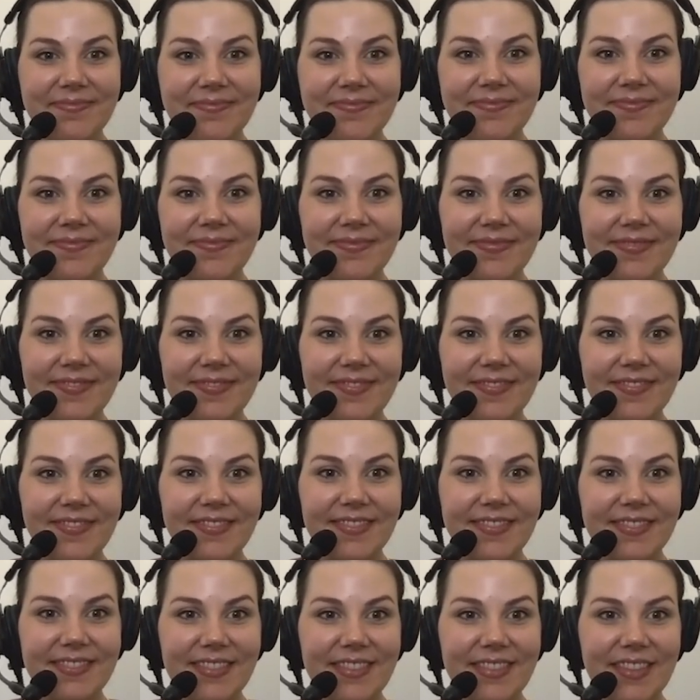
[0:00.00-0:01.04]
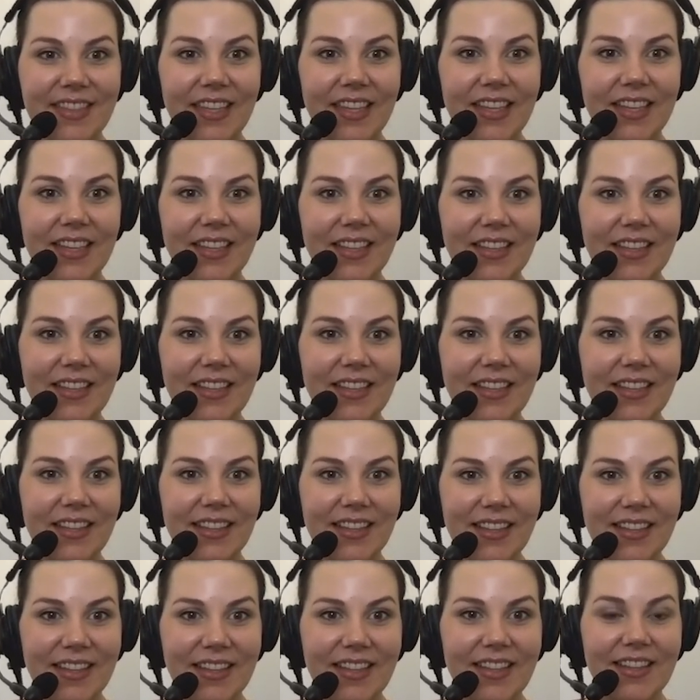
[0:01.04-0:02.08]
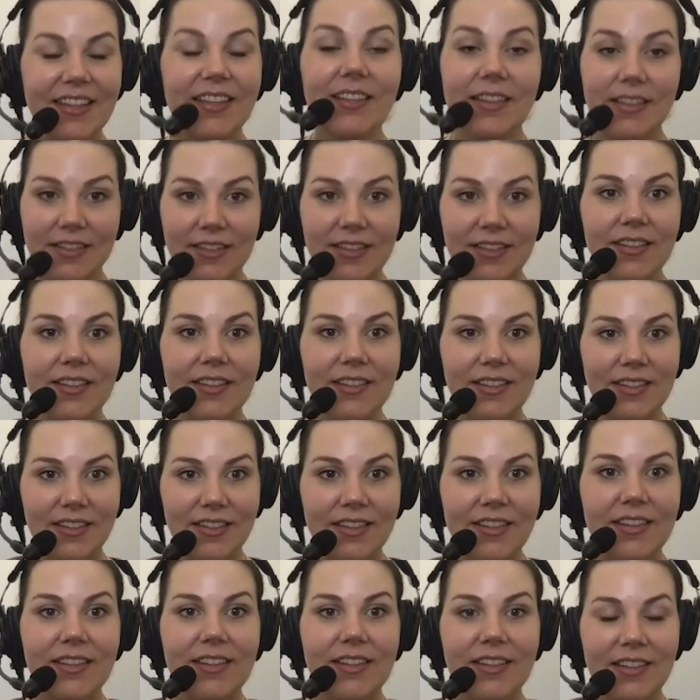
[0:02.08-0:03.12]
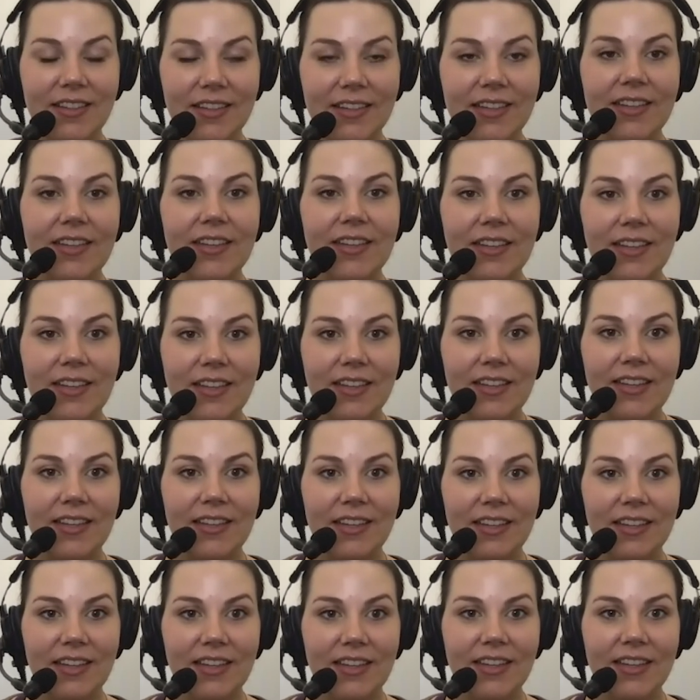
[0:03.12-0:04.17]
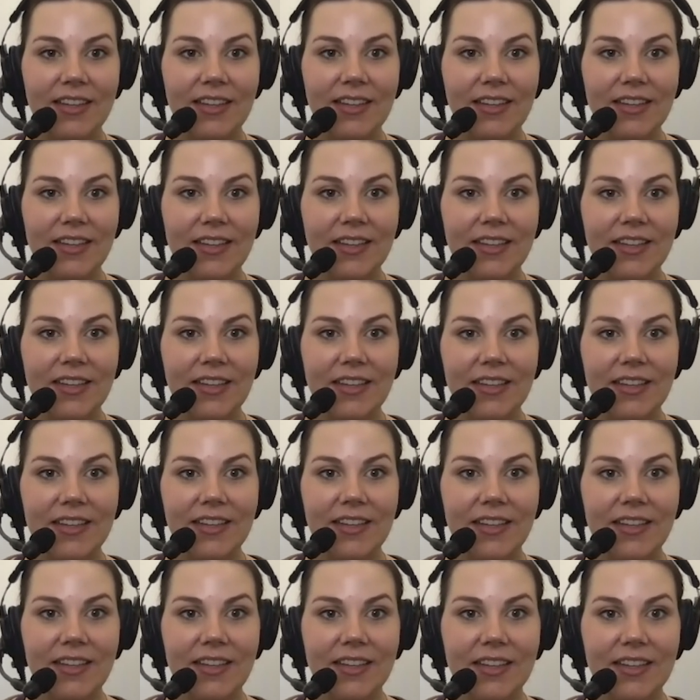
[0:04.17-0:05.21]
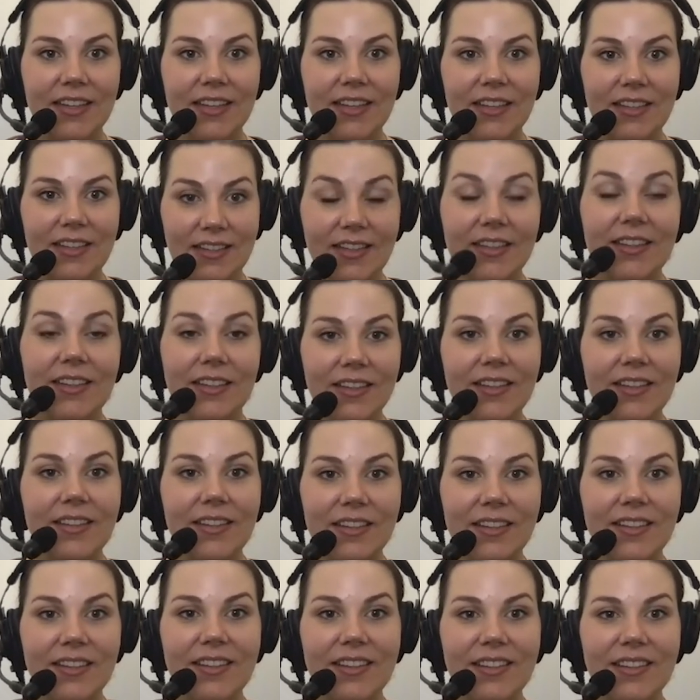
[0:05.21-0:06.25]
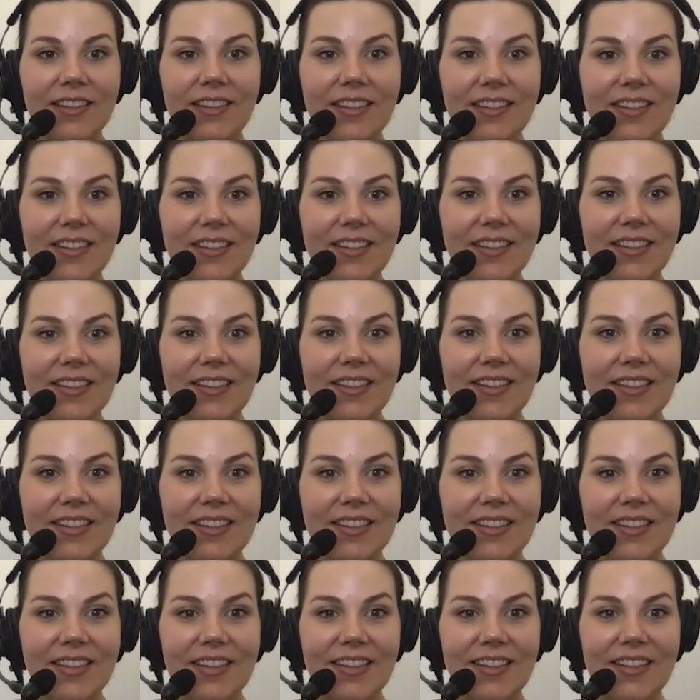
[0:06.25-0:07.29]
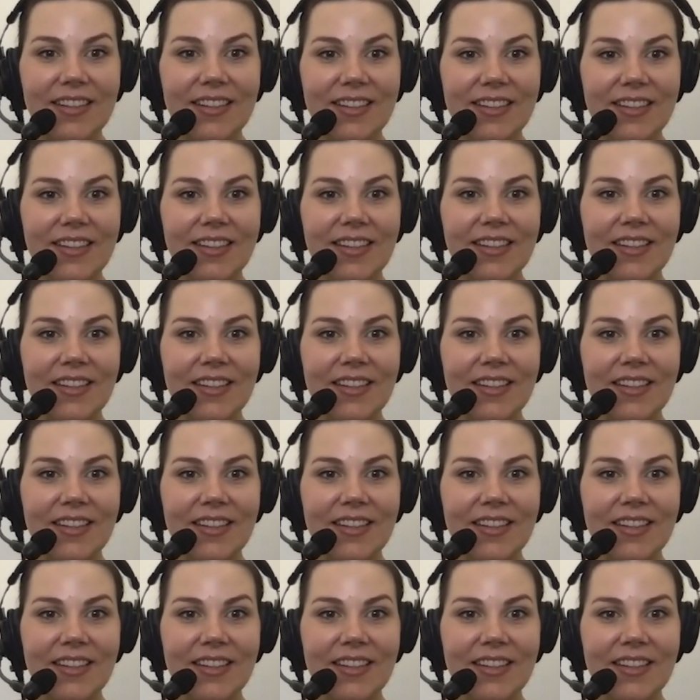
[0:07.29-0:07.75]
[no speech]